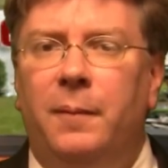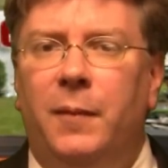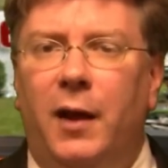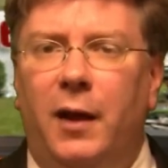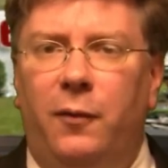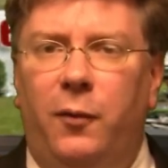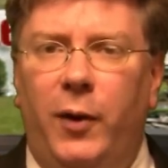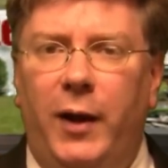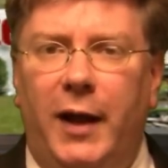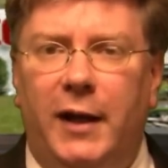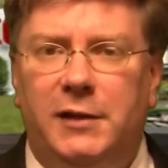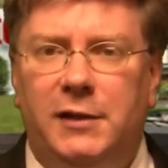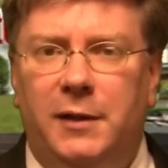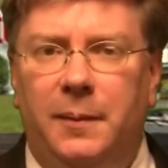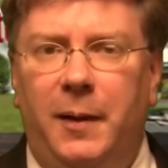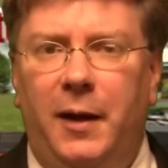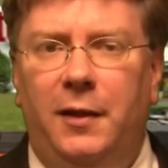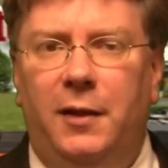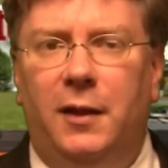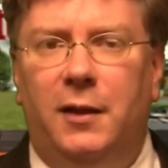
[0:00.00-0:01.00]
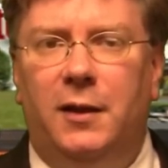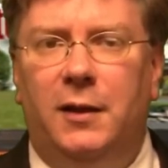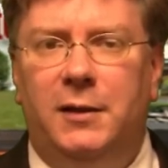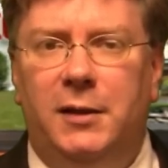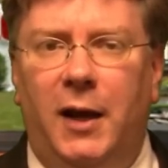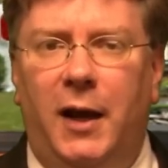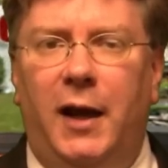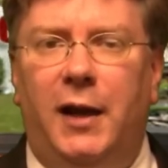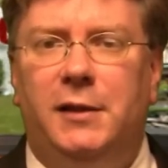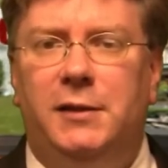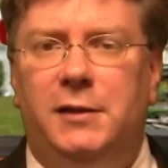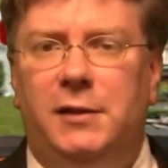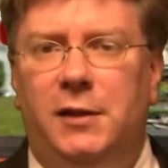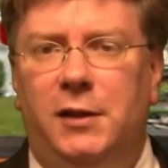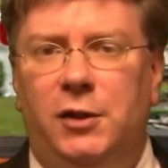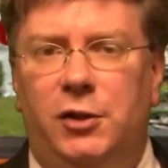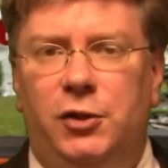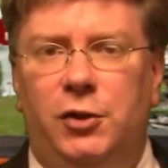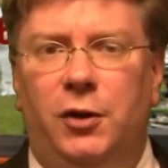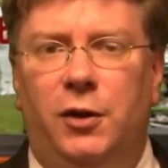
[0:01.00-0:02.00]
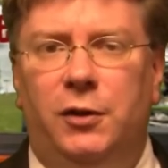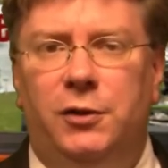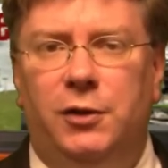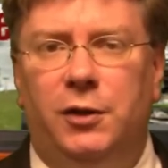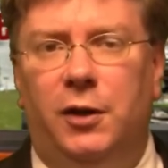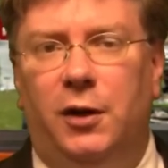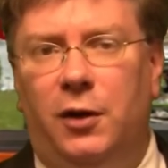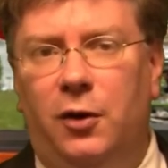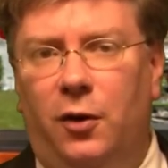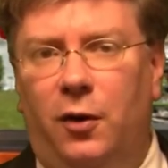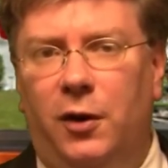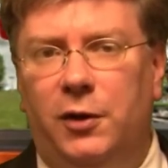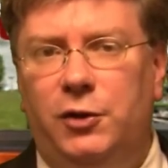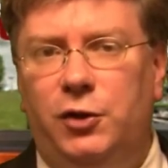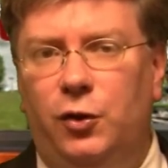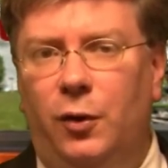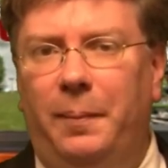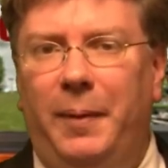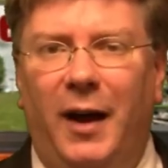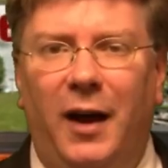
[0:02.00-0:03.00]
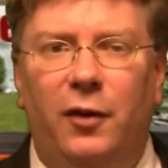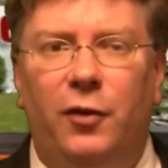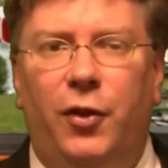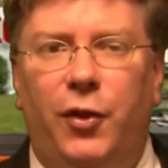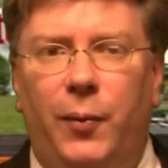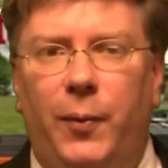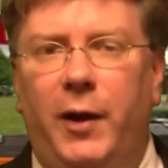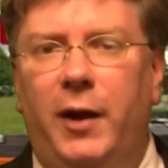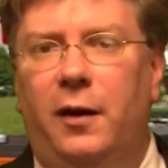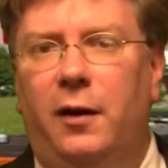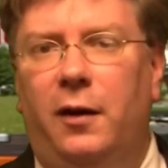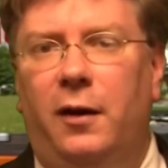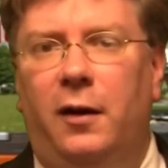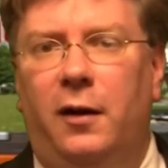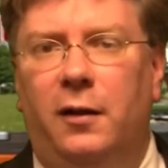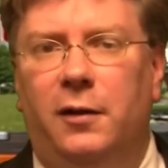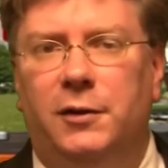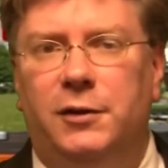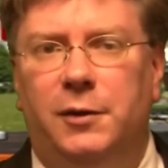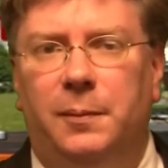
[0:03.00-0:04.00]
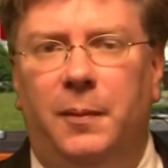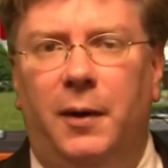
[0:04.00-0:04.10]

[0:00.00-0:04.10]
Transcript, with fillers: If we estimate that the taxes and insurance are going to cost you about $300 a